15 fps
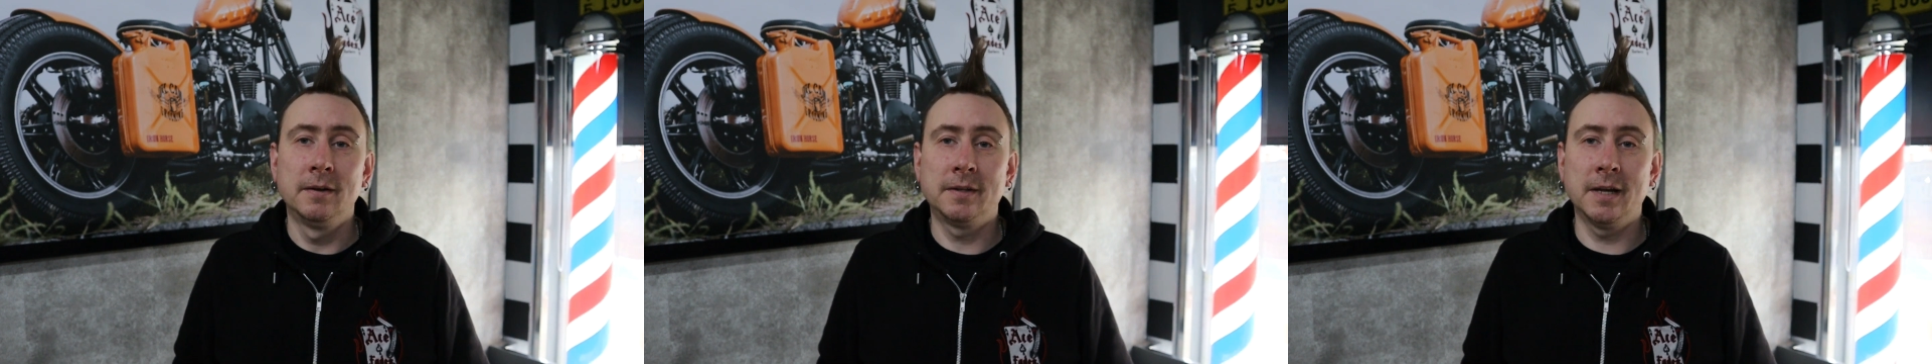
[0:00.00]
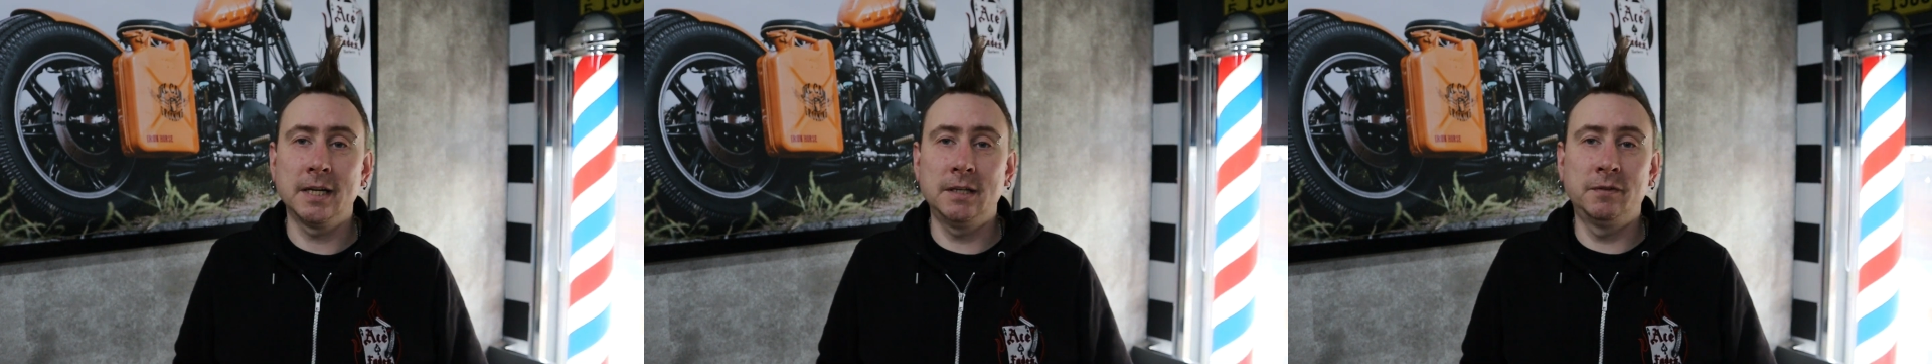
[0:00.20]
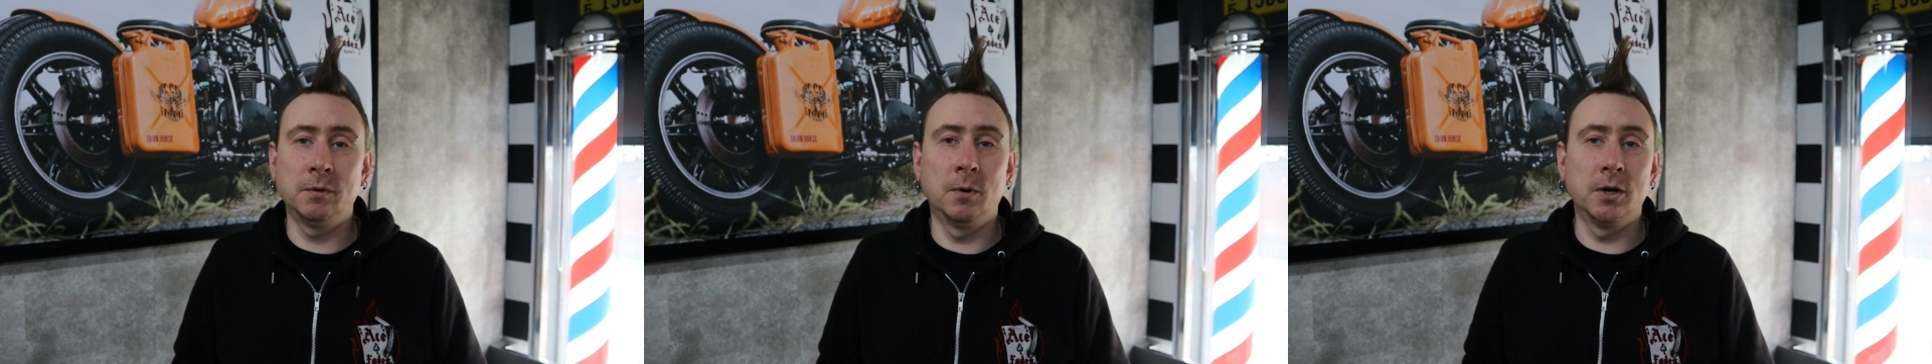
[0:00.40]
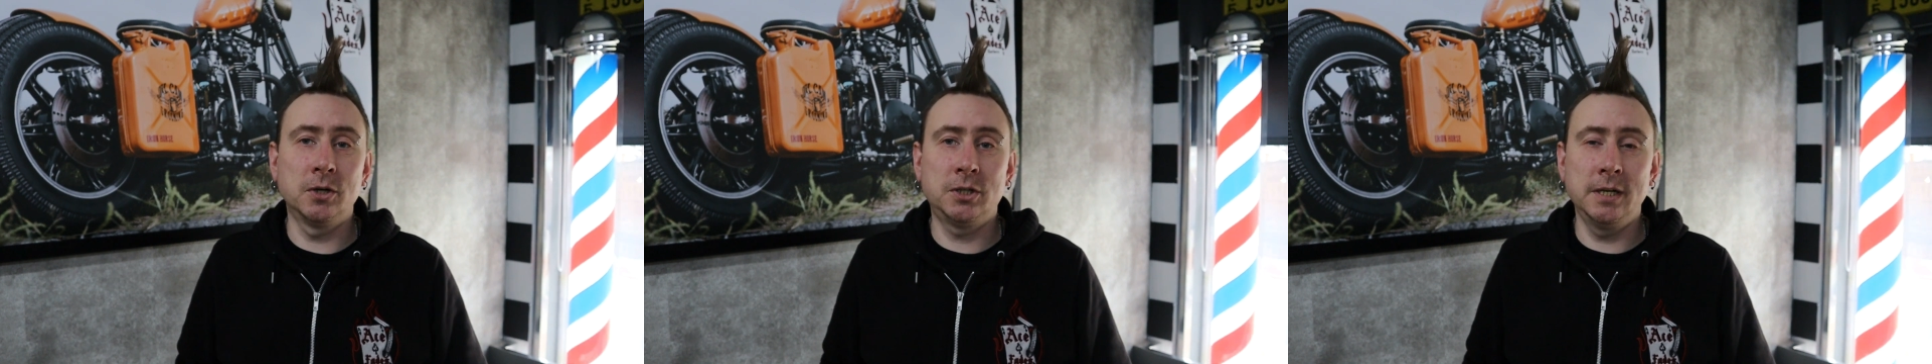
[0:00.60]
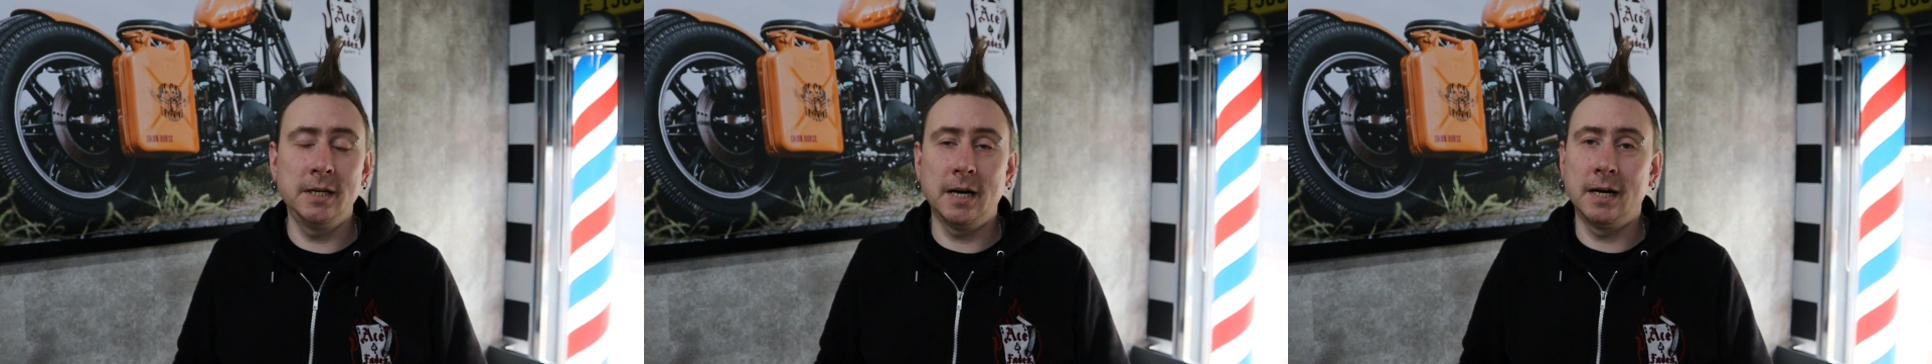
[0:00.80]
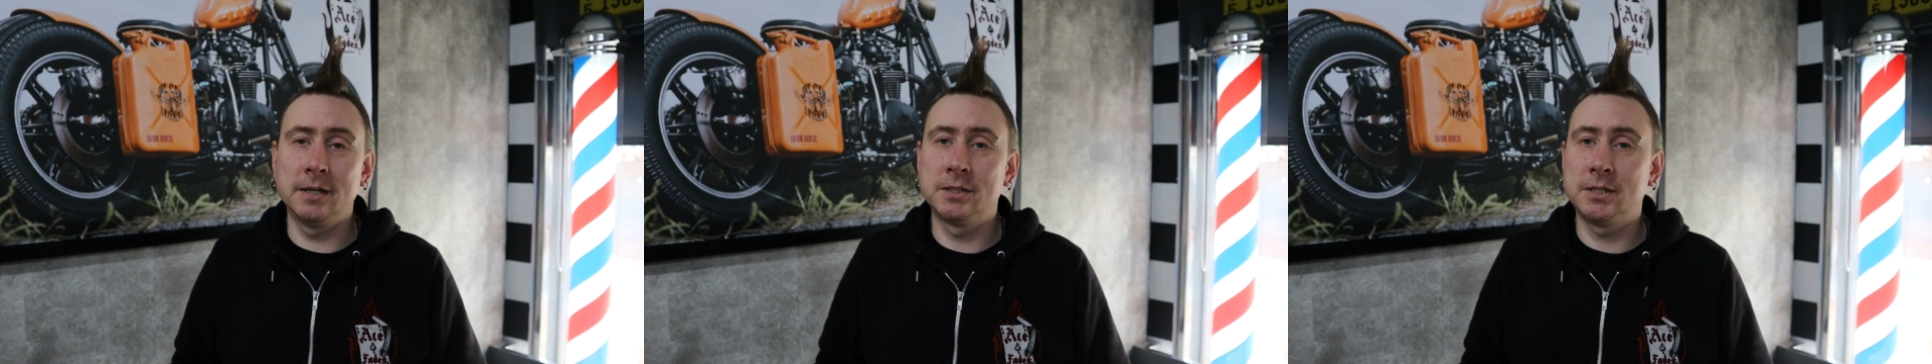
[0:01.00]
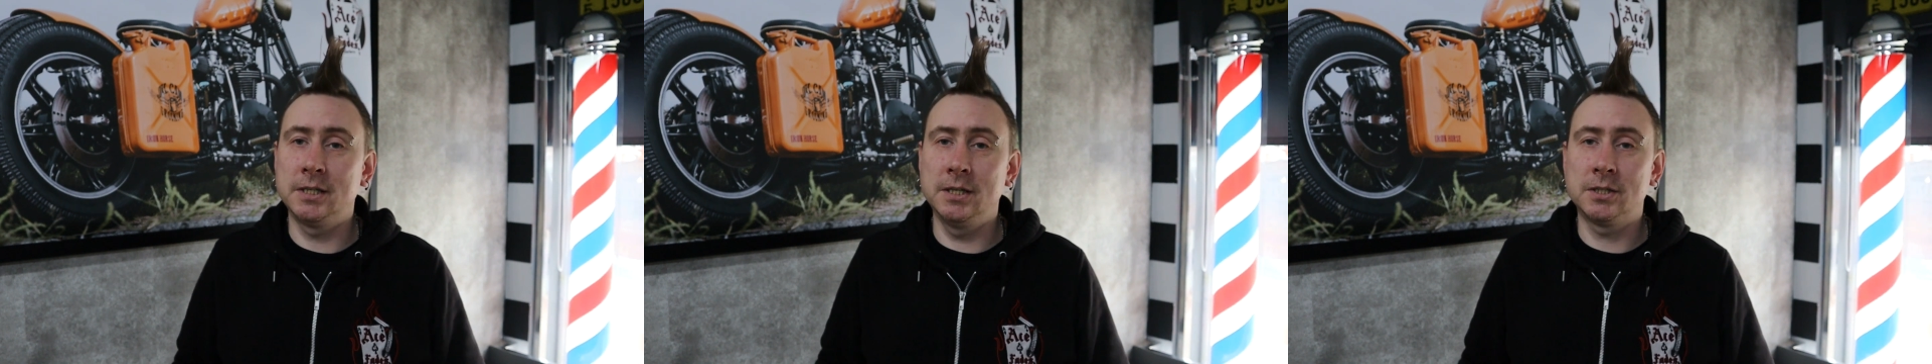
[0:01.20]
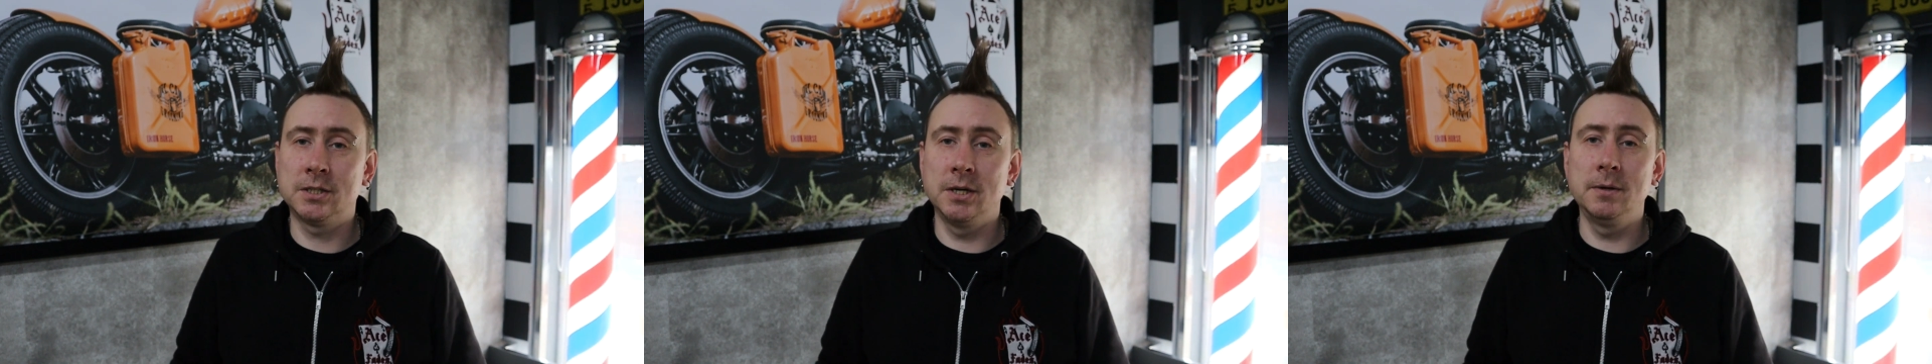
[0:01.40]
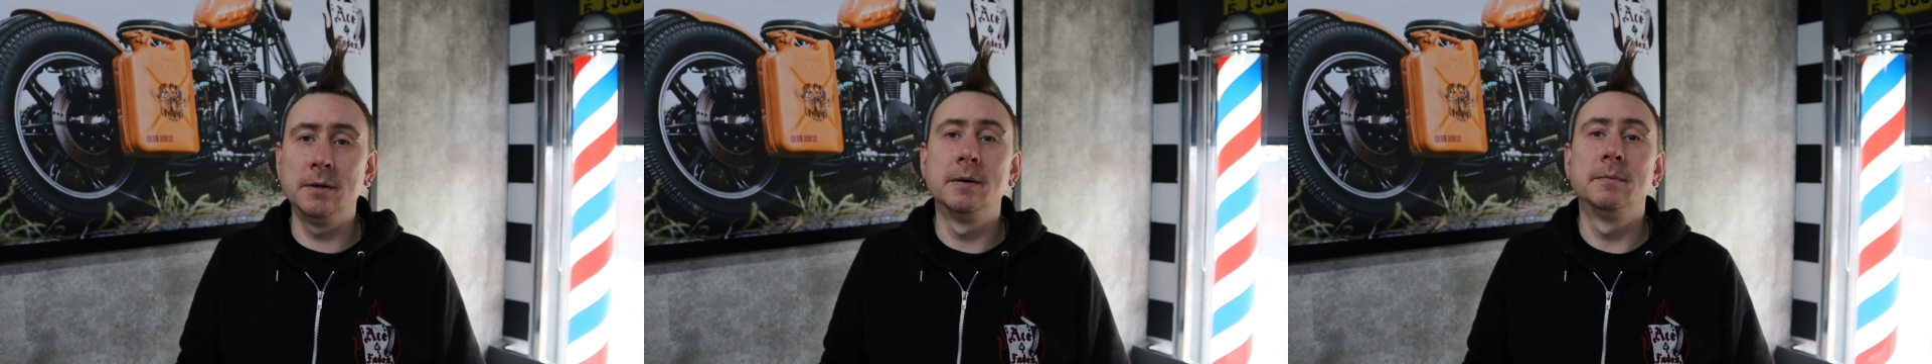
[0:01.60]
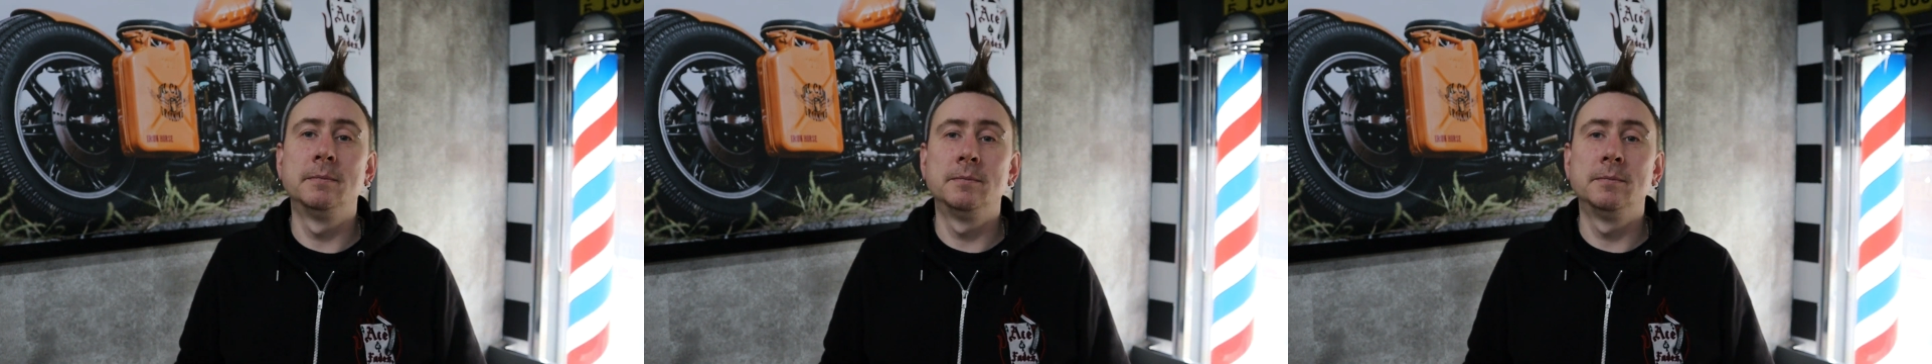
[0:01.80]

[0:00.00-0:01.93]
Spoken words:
Thank you for watching and see you soon.